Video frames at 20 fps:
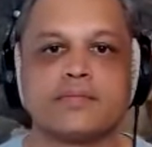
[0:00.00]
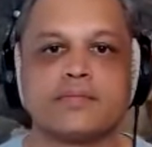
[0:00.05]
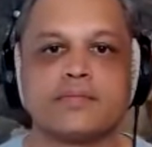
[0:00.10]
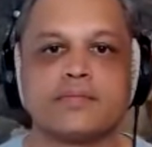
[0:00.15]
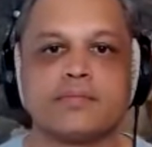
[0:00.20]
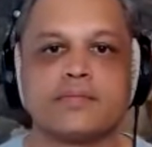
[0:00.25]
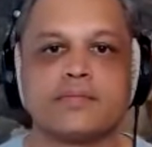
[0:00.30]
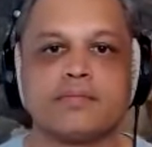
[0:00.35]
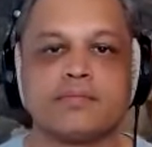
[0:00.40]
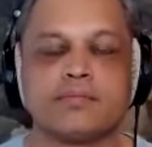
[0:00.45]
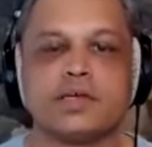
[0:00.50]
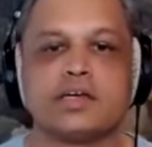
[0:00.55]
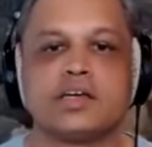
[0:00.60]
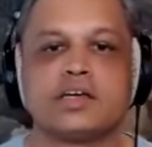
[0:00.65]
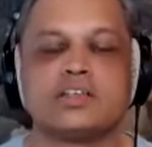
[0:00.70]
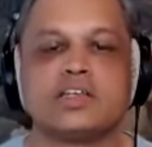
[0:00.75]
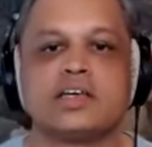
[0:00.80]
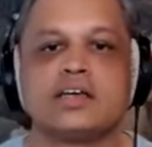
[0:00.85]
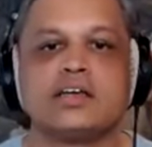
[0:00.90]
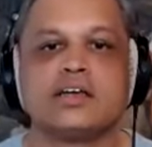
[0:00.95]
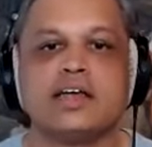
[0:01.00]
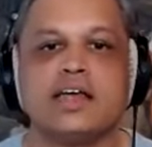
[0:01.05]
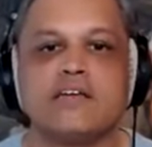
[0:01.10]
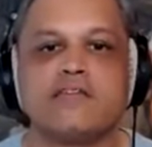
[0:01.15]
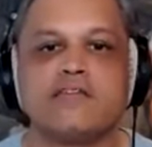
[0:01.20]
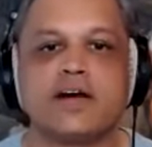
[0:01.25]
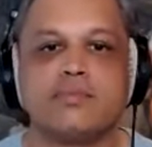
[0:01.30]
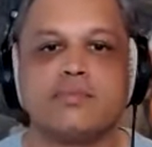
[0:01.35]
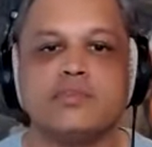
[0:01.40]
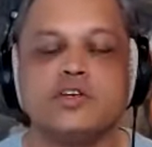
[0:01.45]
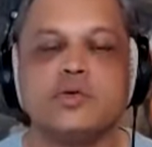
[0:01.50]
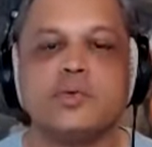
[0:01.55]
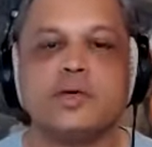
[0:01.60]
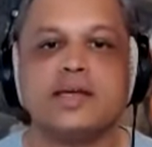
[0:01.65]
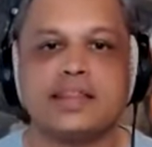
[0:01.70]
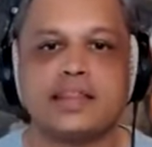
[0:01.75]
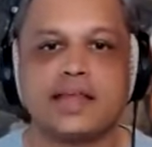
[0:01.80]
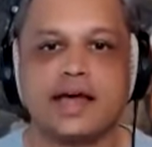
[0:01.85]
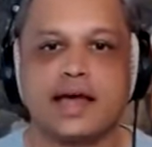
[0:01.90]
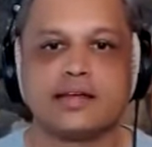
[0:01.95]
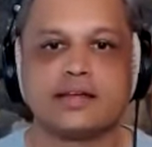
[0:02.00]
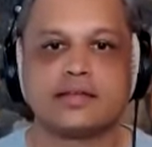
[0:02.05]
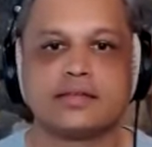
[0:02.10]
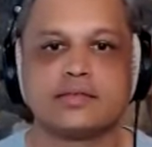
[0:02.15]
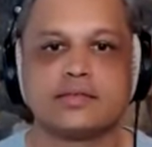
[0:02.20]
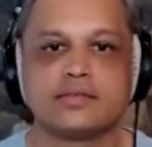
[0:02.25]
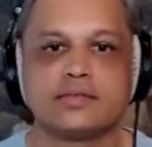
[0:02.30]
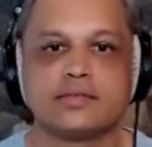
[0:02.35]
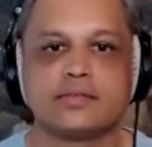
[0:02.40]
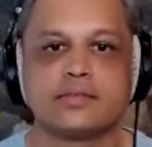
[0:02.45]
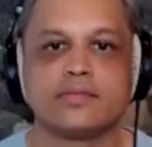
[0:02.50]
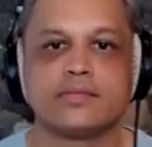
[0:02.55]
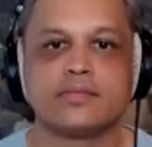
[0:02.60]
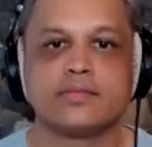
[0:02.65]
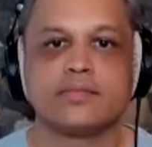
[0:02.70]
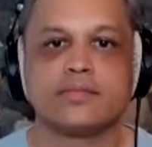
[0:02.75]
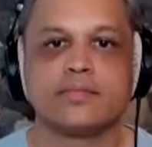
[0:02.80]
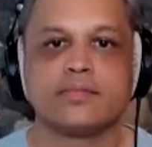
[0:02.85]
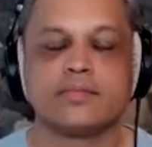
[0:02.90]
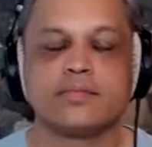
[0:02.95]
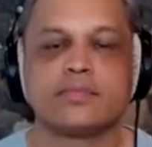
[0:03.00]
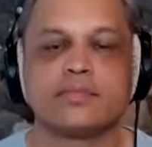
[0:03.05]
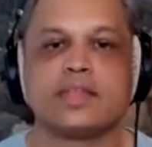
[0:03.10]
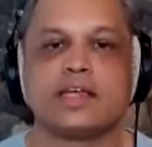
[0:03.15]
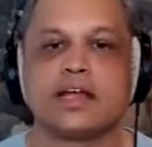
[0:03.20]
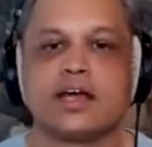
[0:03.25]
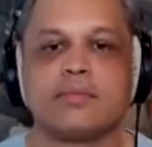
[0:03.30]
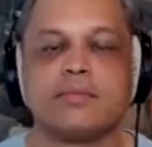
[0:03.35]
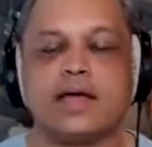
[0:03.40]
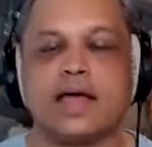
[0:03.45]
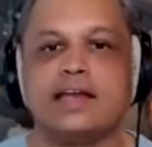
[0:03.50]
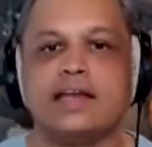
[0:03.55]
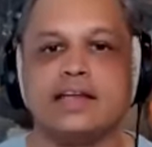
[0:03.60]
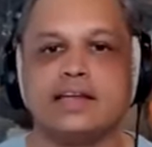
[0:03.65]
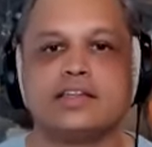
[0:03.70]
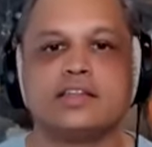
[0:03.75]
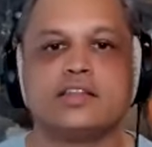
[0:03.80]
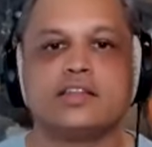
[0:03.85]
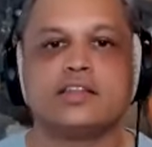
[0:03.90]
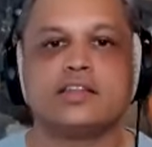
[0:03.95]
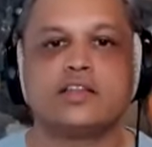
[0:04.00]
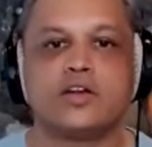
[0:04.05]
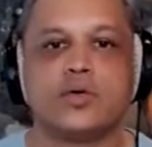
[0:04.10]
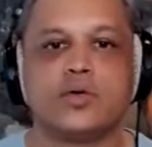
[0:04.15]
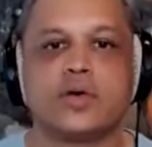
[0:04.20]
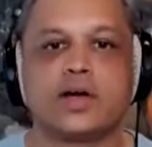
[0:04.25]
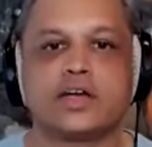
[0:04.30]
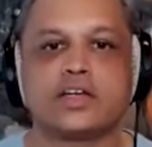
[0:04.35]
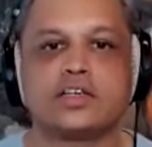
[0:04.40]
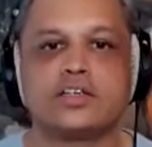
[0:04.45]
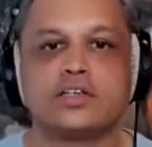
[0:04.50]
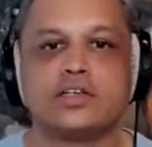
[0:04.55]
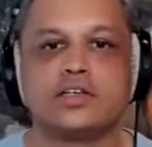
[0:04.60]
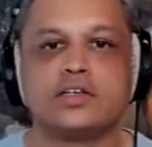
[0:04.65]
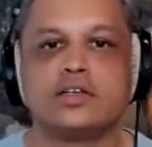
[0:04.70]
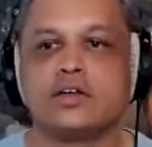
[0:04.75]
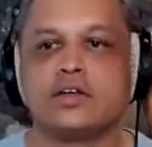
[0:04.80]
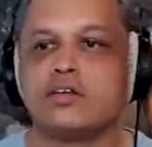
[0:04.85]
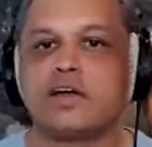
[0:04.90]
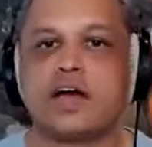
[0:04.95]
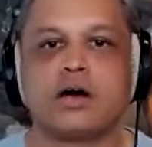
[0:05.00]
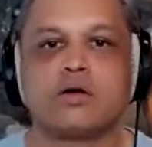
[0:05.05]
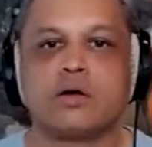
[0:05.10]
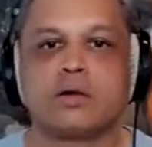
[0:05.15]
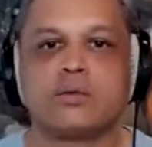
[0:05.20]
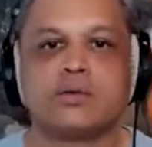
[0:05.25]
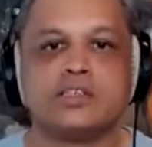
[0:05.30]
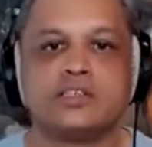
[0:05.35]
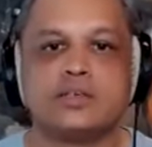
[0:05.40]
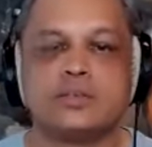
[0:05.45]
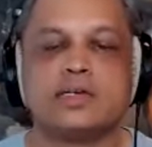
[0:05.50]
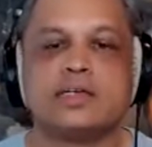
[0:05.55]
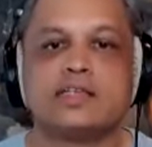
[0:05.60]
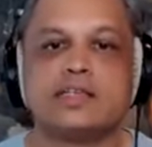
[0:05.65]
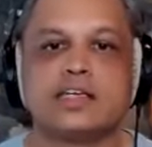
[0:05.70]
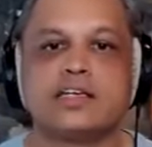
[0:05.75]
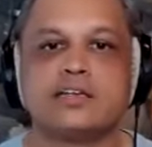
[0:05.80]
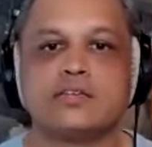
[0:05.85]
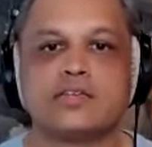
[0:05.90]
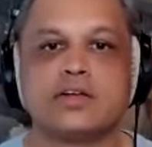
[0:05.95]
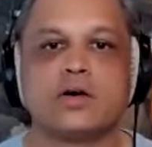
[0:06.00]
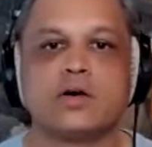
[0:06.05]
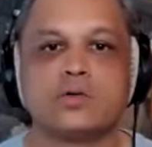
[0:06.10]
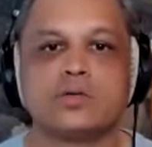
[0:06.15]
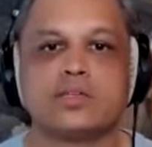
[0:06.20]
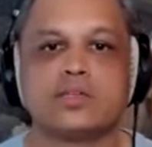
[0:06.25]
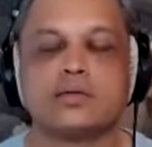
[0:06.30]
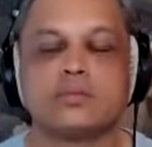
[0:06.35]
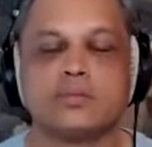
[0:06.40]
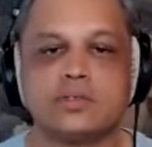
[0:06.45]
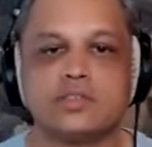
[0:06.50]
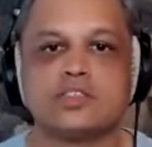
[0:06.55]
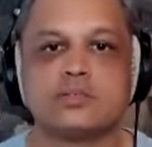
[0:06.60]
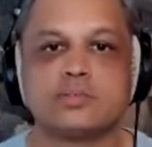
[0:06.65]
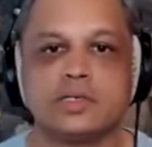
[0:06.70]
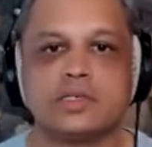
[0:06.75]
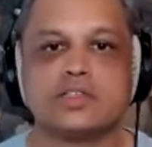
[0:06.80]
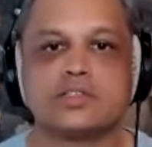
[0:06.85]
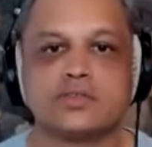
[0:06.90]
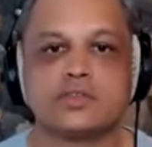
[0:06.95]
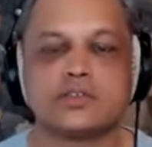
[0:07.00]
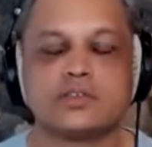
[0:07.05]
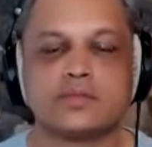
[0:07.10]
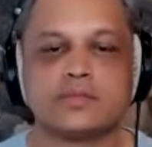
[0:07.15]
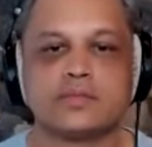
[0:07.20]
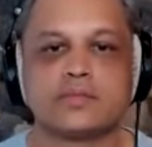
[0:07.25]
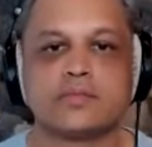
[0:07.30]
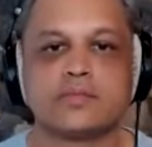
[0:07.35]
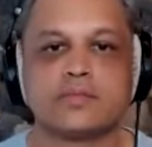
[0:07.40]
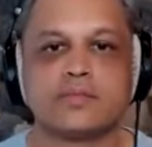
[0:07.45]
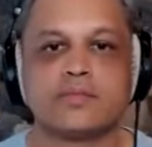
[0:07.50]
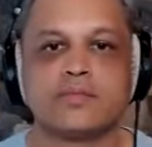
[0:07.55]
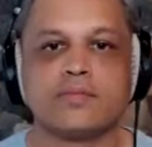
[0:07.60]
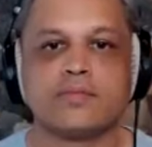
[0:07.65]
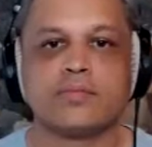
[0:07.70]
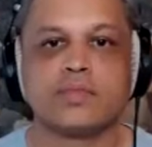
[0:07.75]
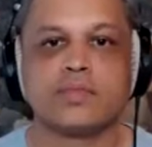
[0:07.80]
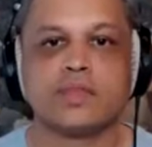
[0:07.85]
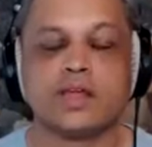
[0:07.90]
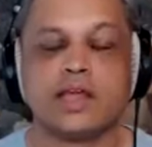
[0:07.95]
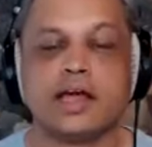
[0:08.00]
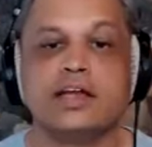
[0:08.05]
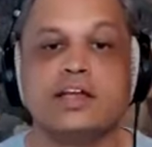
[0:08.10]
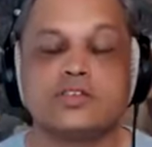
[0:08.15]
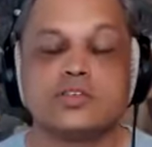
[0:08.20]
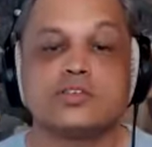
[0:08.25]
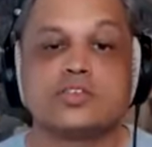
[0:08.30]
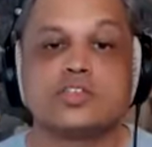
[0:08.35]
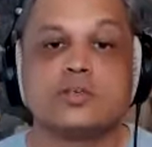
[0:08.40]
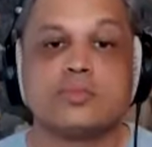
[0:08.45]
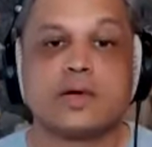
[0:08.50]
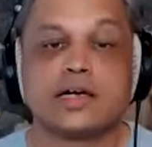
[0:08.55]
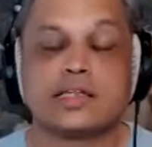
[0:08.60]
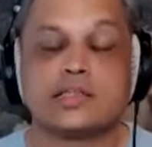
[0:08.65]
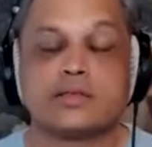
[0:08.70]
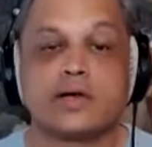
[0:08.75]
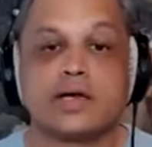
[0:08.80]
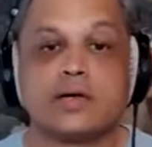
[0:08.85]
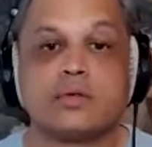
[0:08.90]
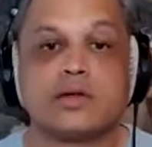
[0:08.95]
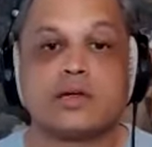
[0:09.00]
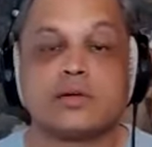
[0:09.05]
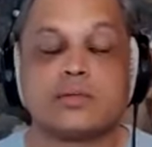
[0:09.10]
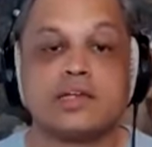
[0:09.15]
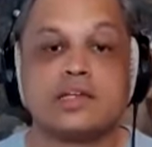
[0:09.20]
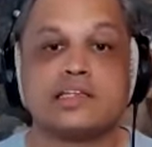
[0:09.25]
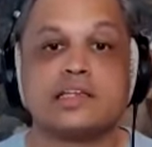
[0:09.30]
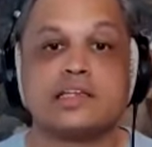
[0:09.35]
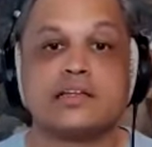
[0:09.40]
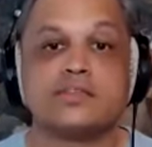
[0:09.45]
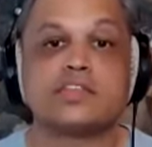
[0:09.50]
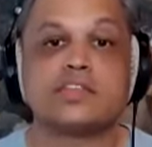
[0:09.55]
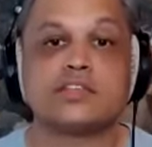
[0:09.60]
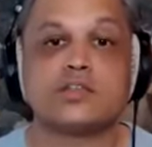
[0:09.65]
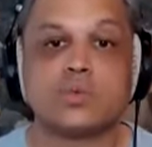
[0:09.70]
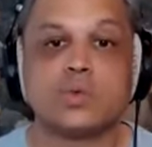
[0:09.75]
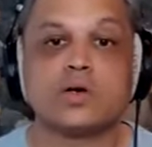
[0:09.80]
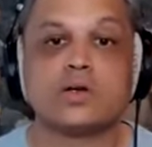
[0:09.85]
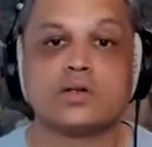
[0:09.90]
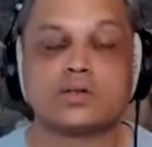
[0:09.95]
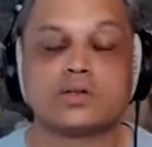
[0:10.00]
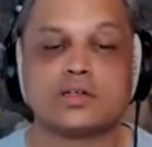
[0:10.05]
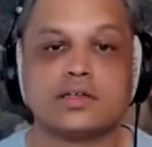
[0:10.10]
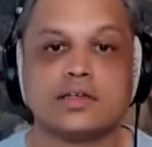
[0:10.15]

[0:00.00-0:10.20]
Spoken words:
Because if I'm doing that, then I'm heading in the direction of how I want to be at the end of the whole thing, which is peaceful. And it's also, by the way, what I want to deliver to the world.